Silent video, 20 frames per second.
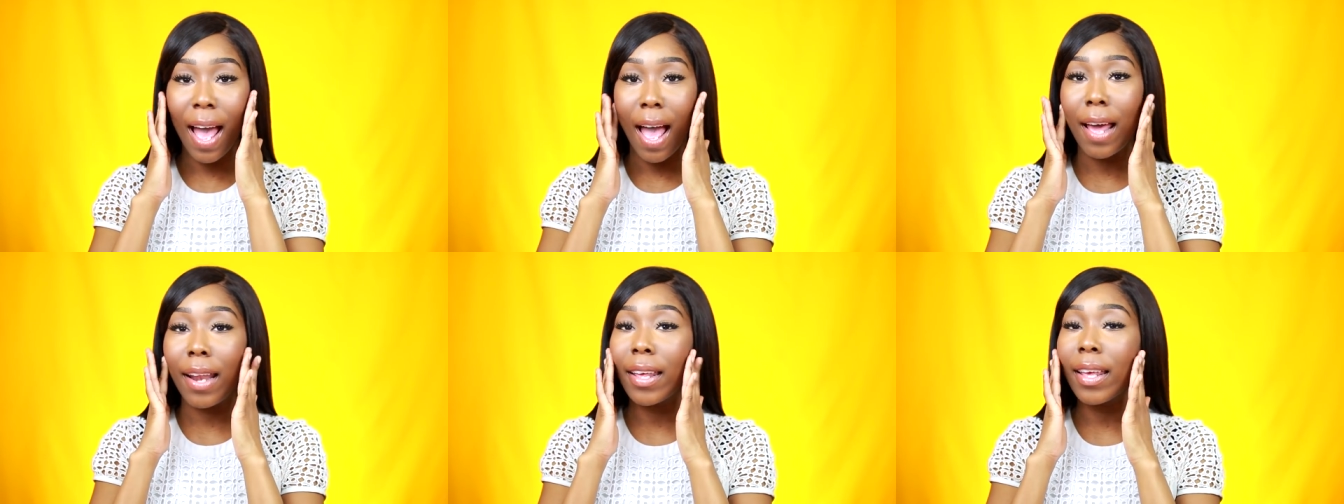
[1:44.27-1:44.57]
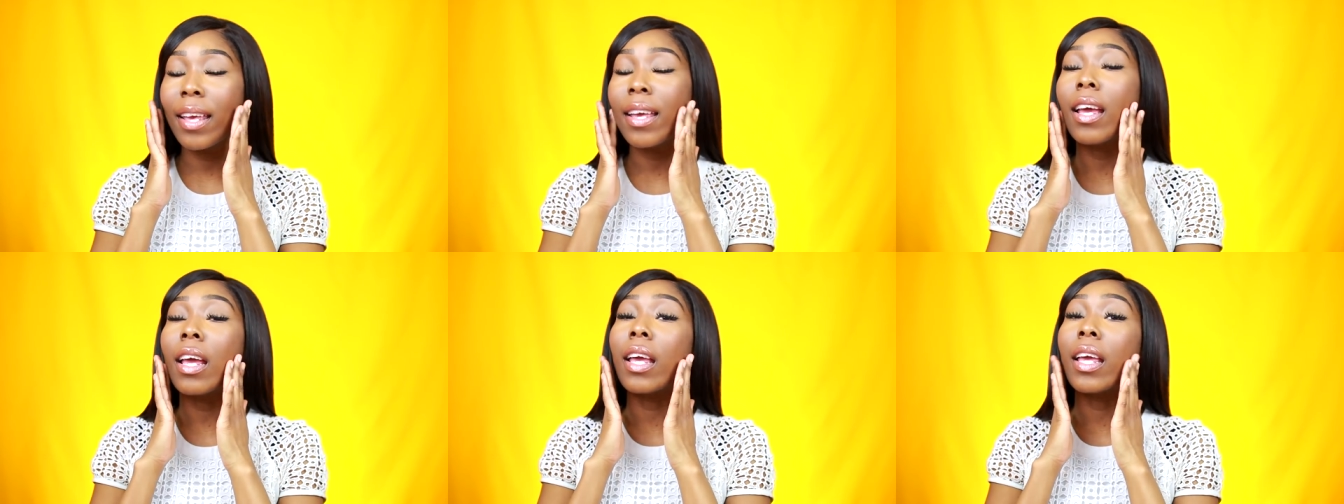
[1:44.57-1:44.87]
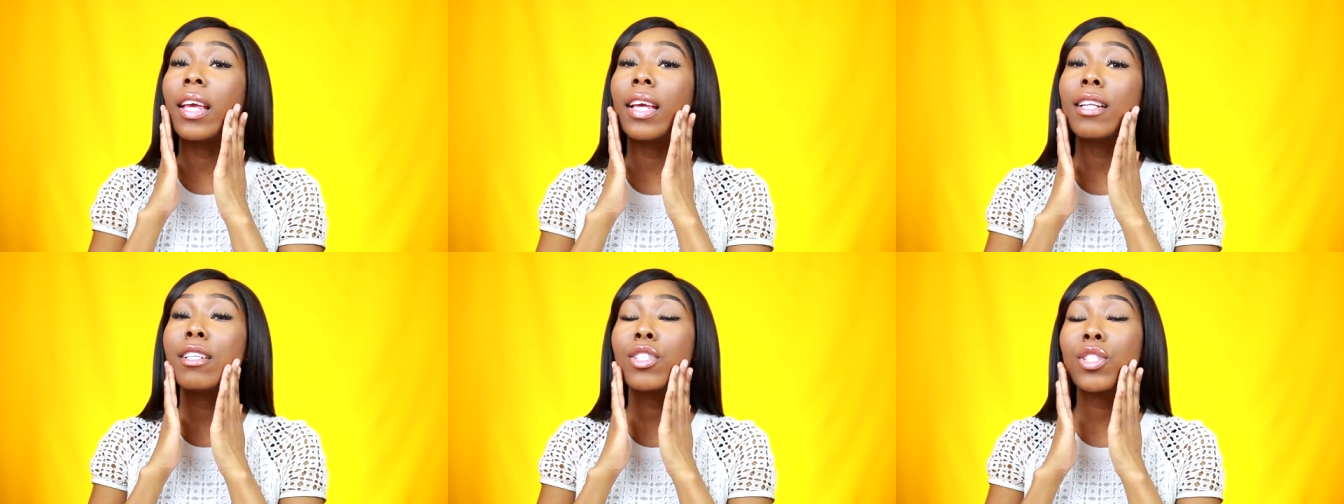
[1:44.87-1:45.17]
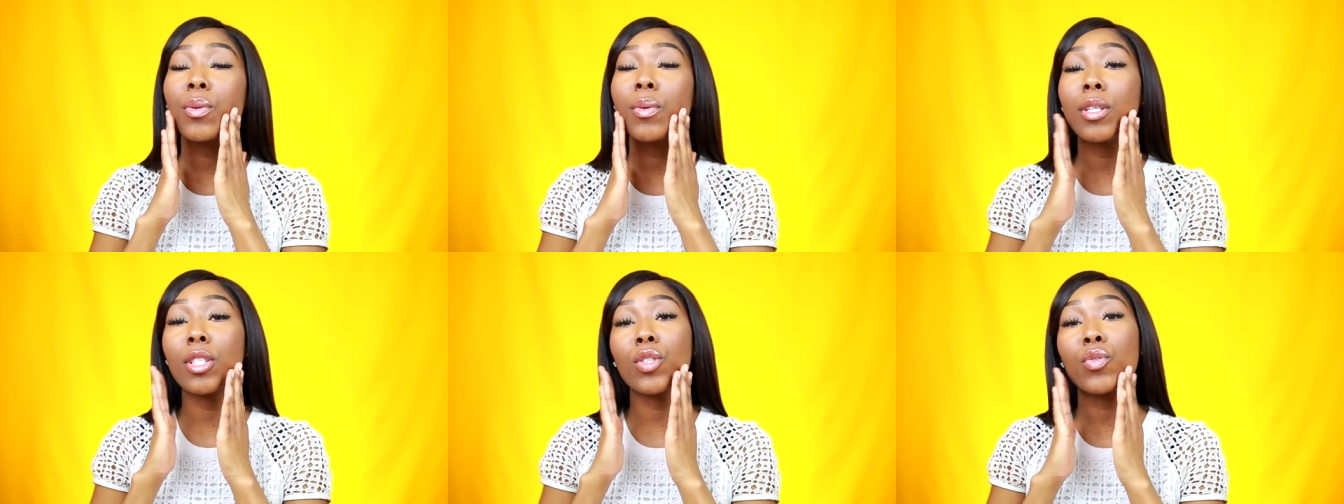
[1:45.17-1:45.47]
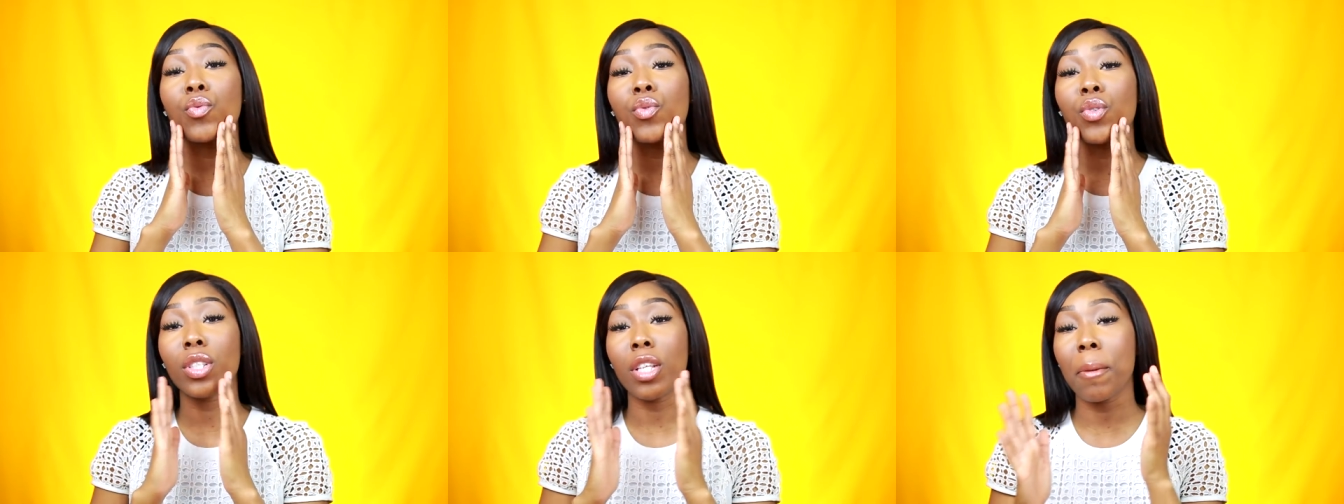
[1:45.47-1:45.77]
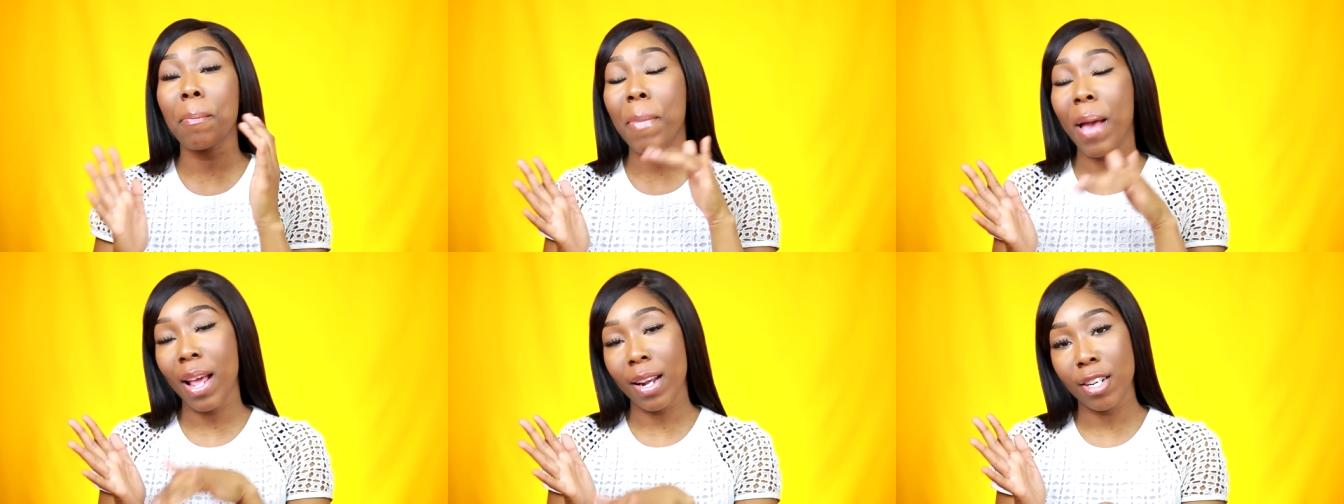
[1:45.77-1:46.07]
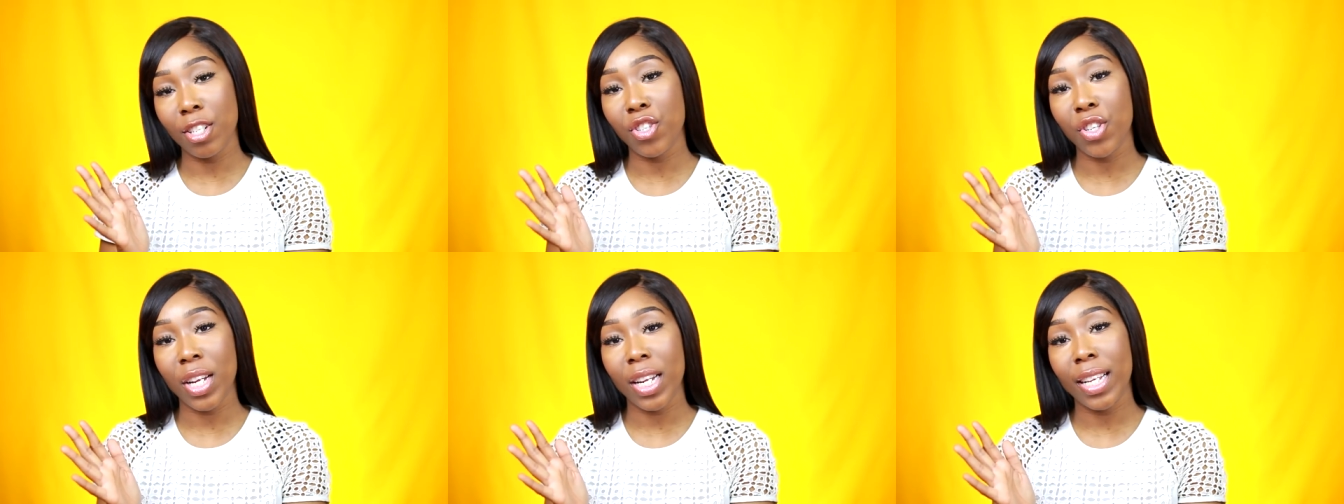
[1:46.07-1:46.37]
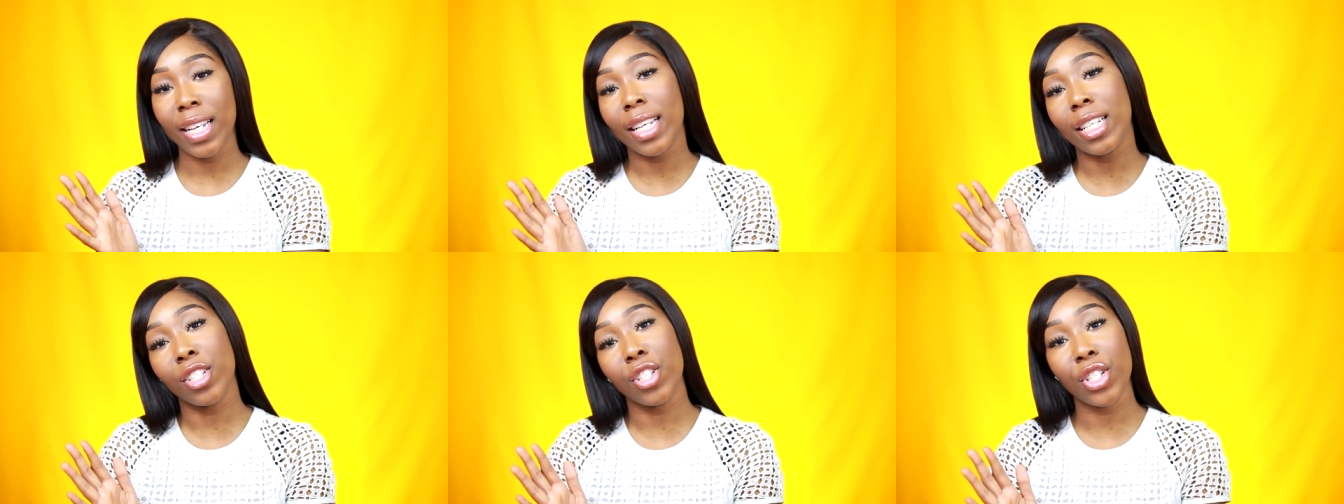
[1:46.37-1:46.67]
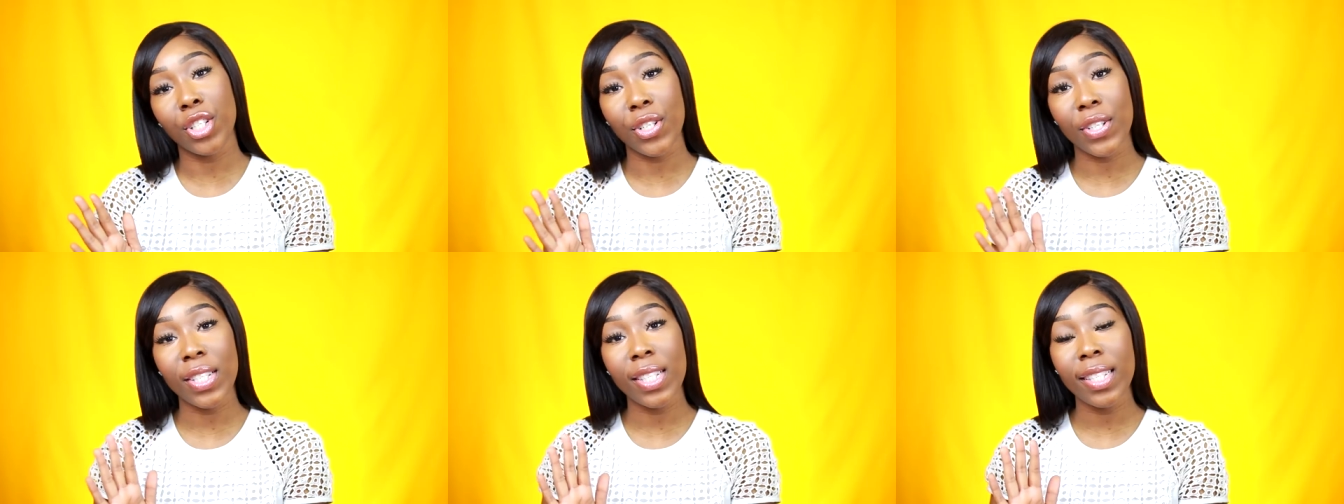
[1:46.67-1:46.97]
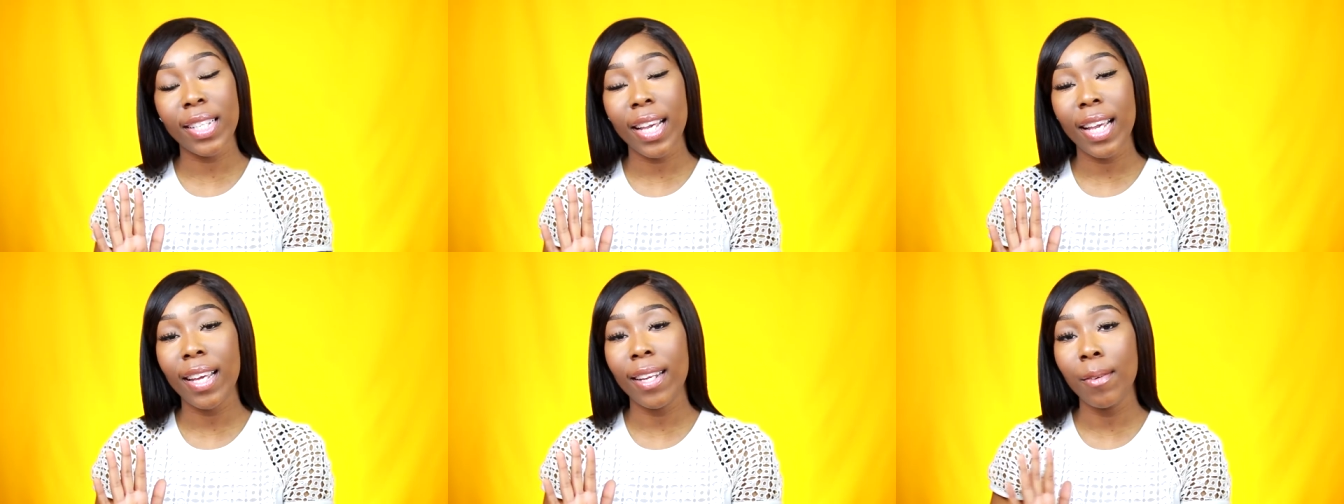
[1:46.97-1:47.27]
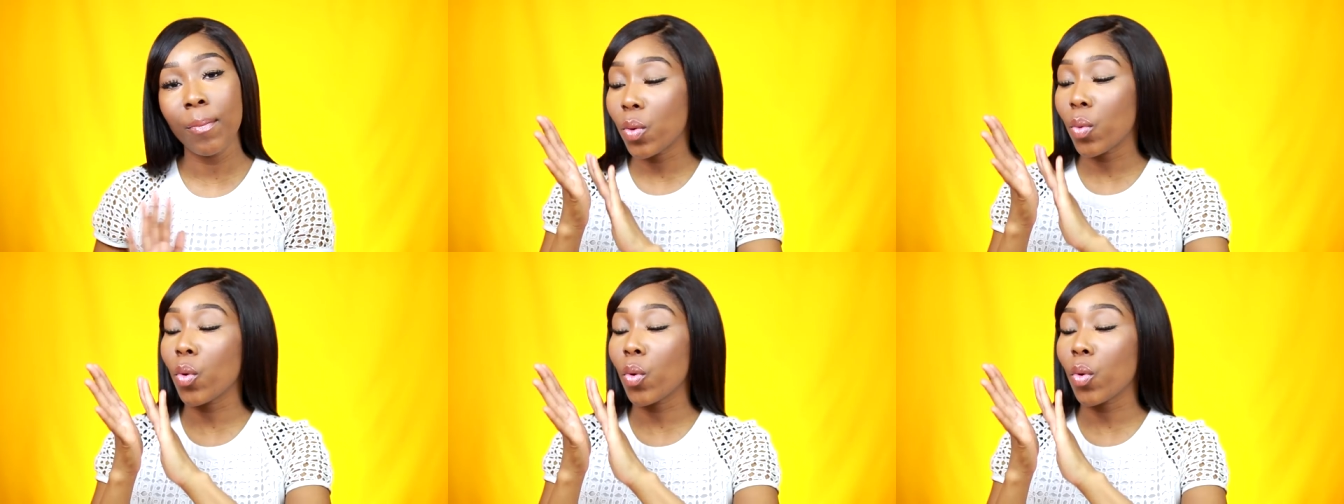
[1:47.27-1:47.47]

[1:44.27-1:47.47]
pat it in so it's really penetrating into your skin